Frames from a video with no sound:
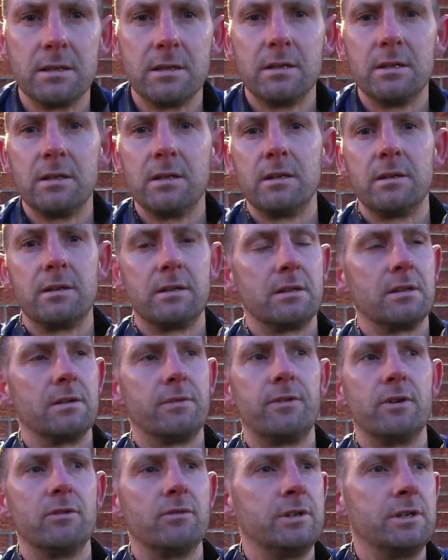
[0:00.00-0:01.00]
They
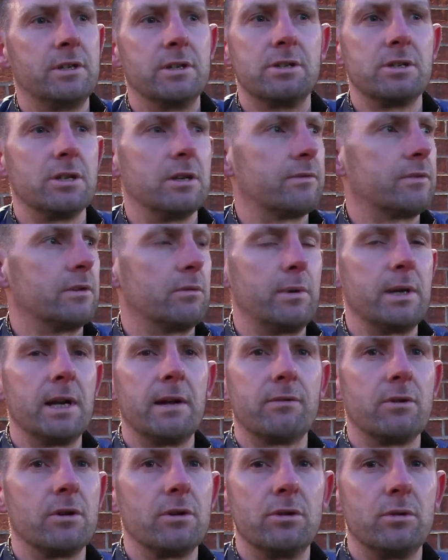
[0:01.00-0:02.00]
fully deserved the win.
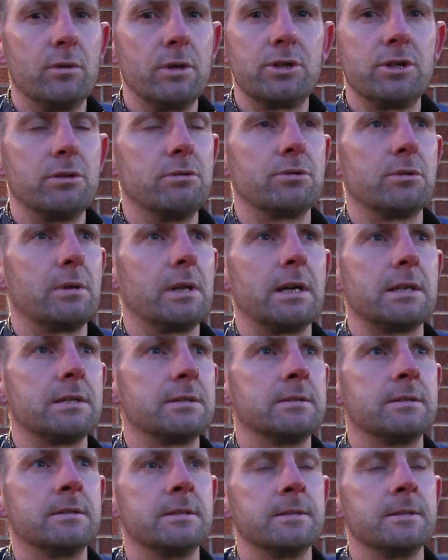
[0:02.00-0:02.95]
I've got no issues with that.